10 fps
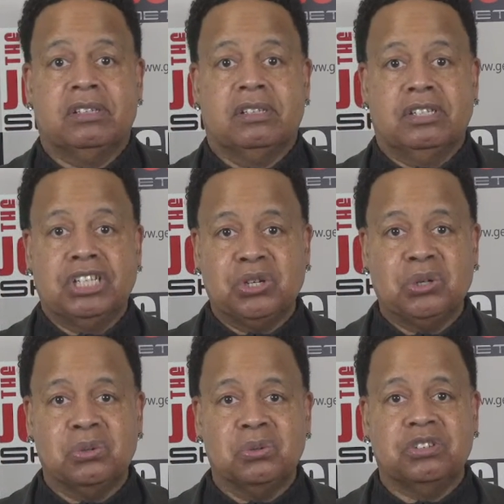
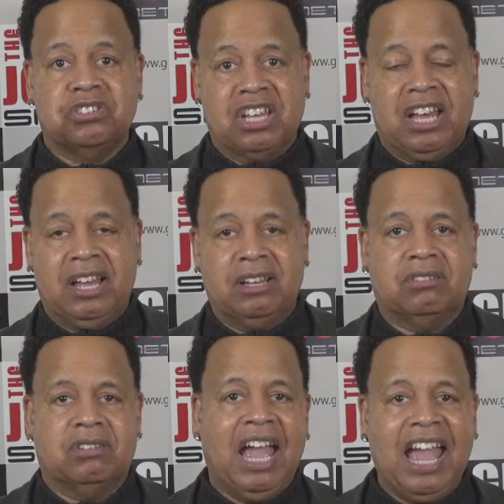Nicole
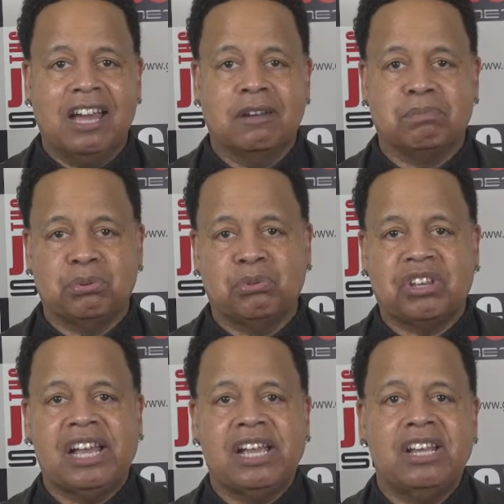Designs. And Bruce
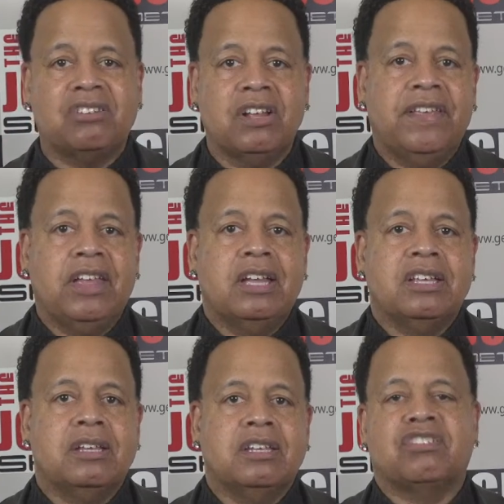Gage,
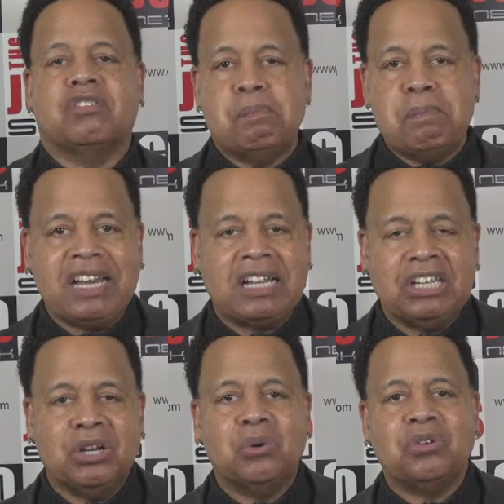it's
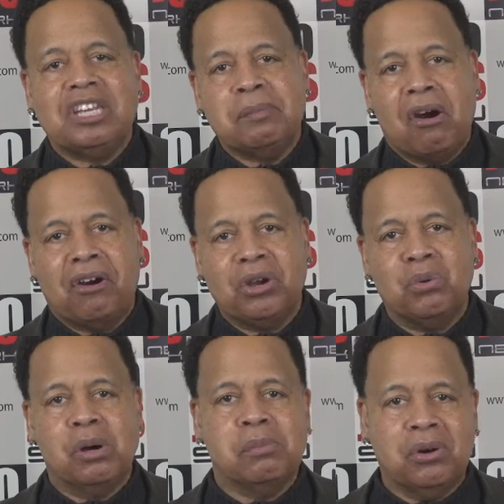Miglio Di Mario
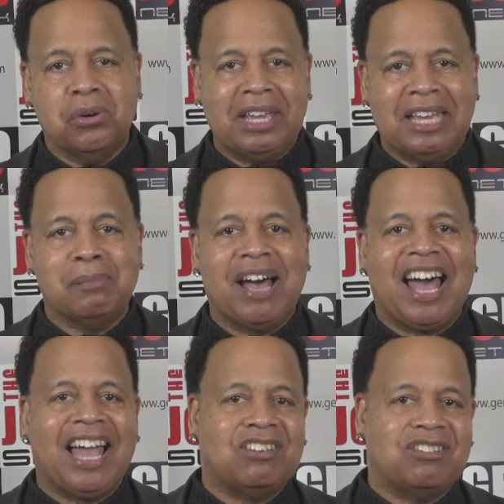Uomo,
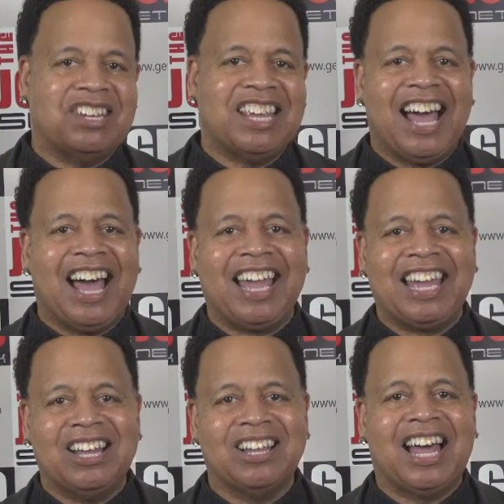
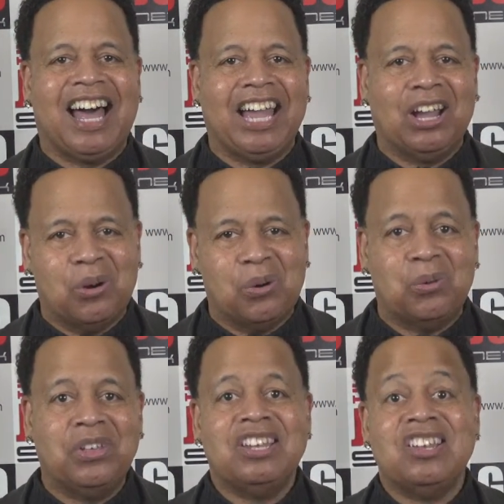
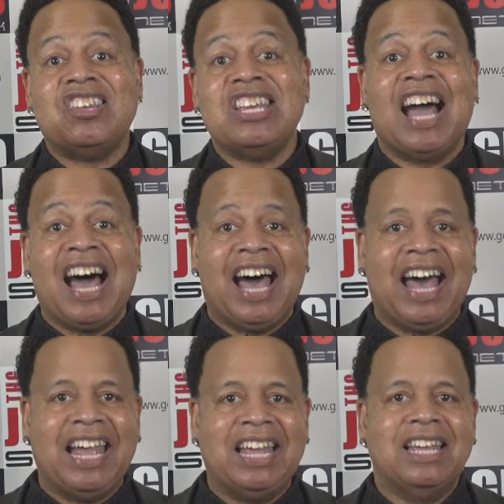
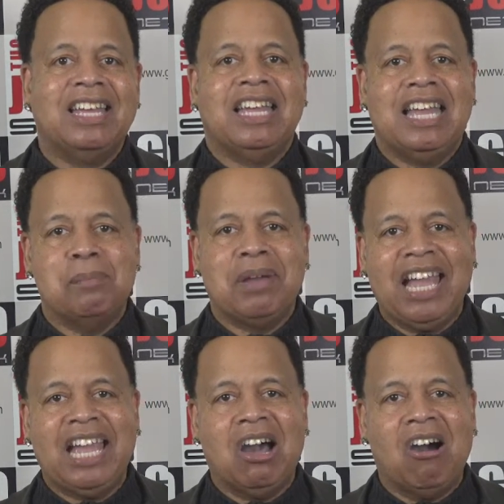
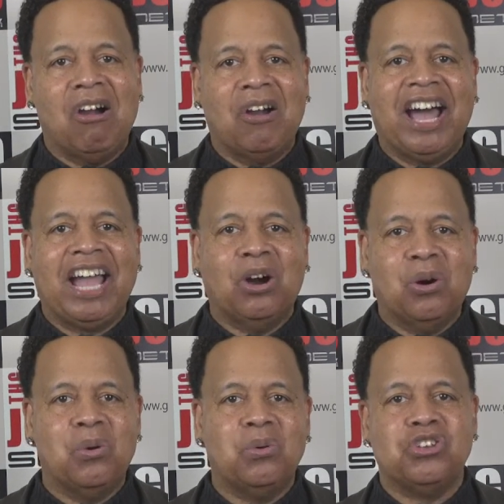
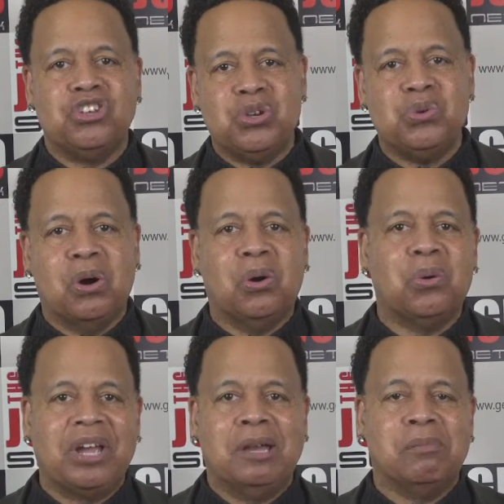
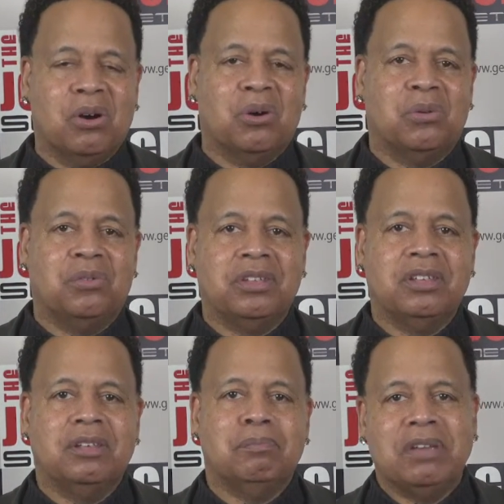MIGILIODIMARIOUOMO.
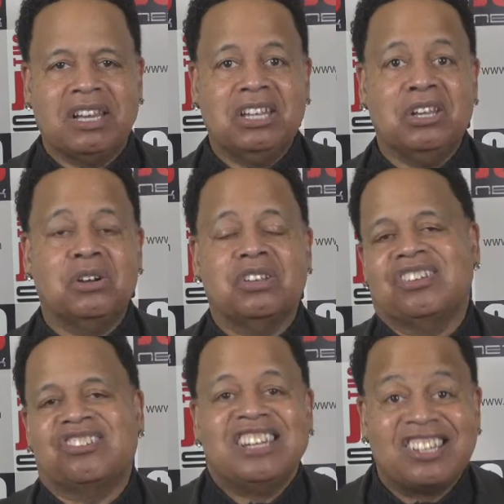Miglio,
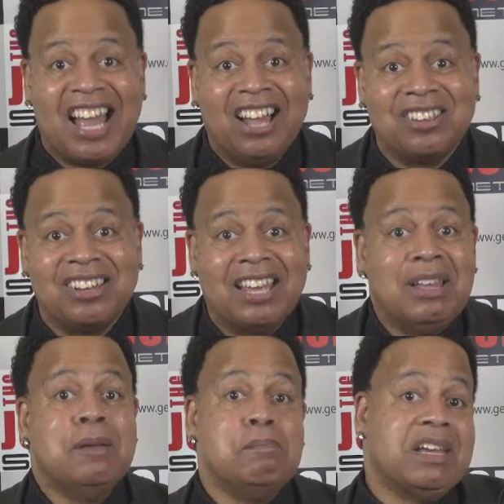it's an Italian name.
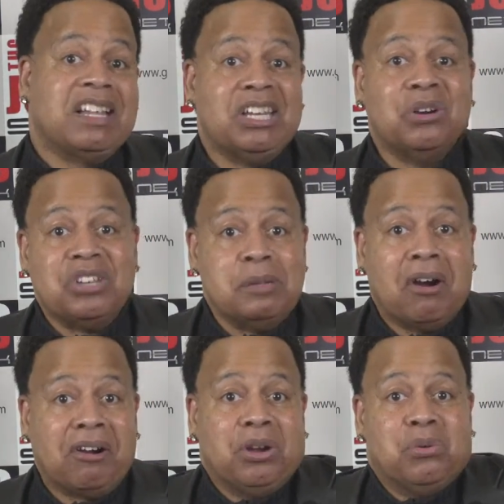Miglio Di
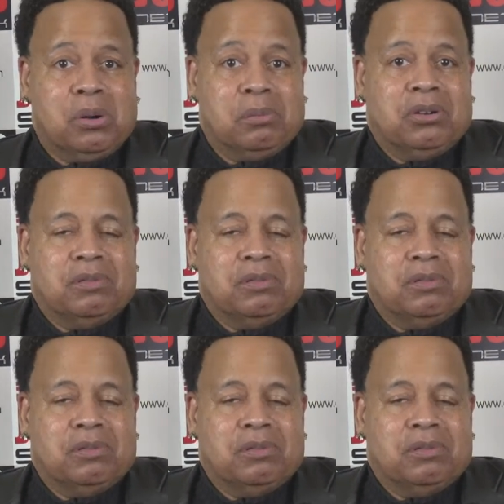Mario Uomo.